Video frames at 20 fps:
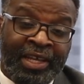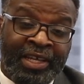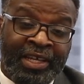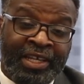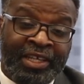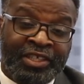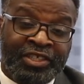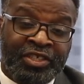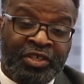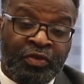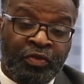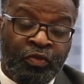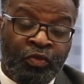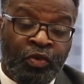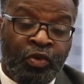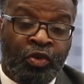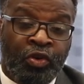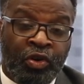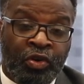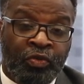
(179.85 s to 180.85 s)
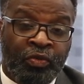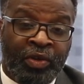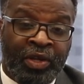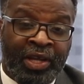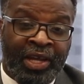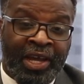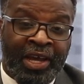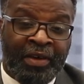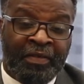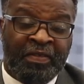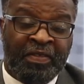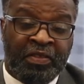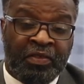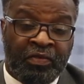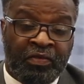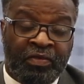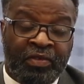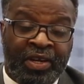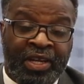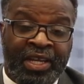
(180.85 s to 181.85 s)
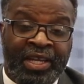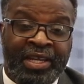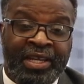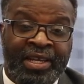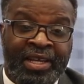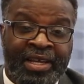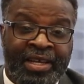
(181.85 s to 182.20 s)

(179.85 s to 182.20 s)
each ward will have three